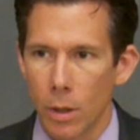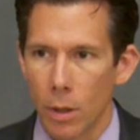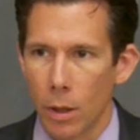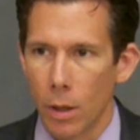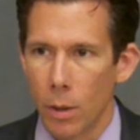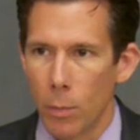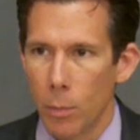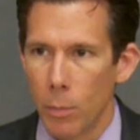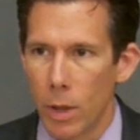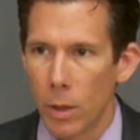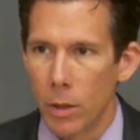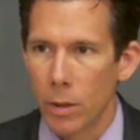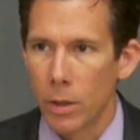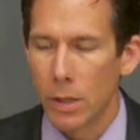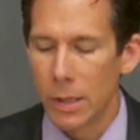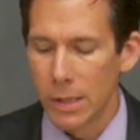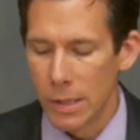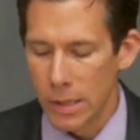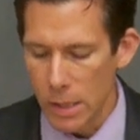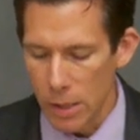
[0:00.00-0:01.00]
uh,
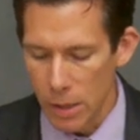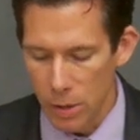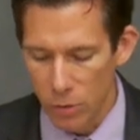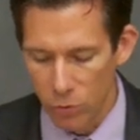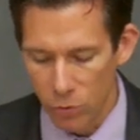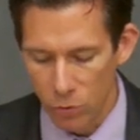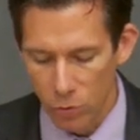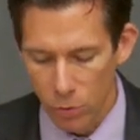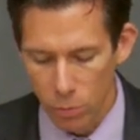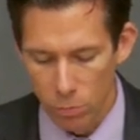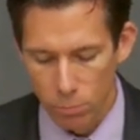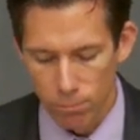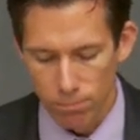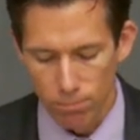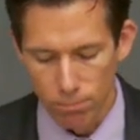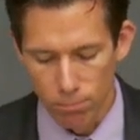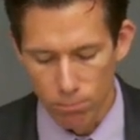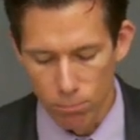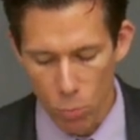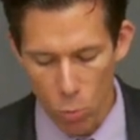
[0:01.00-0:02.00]
America needs
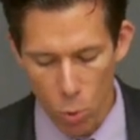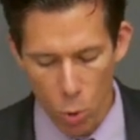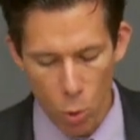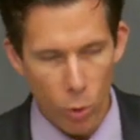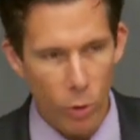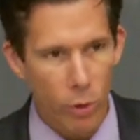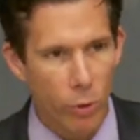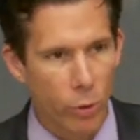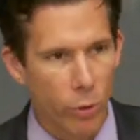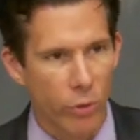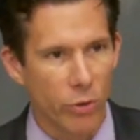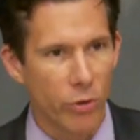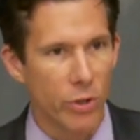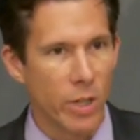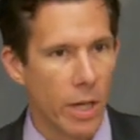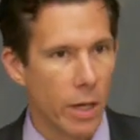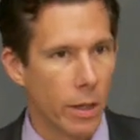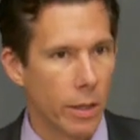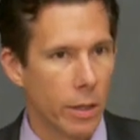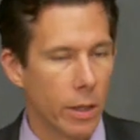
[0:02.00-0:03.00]
more
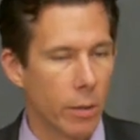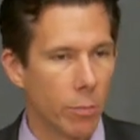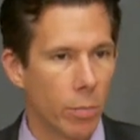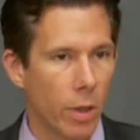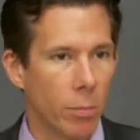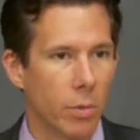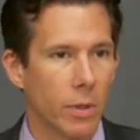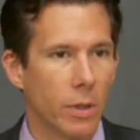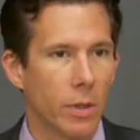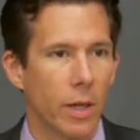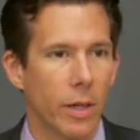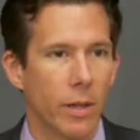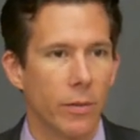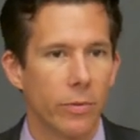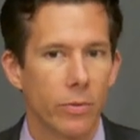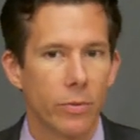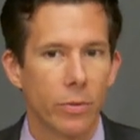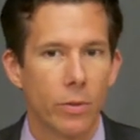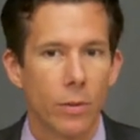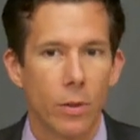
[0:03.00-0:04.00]
Christianity in public life
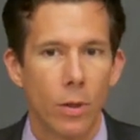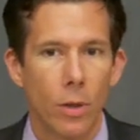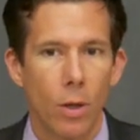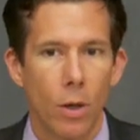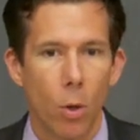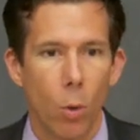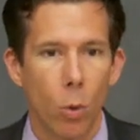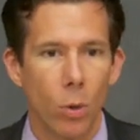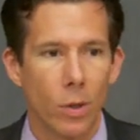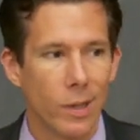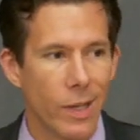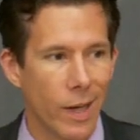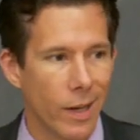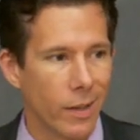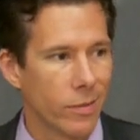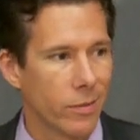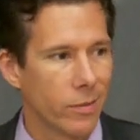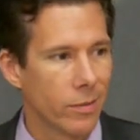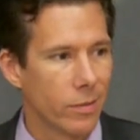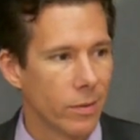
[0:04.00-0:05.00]
or less?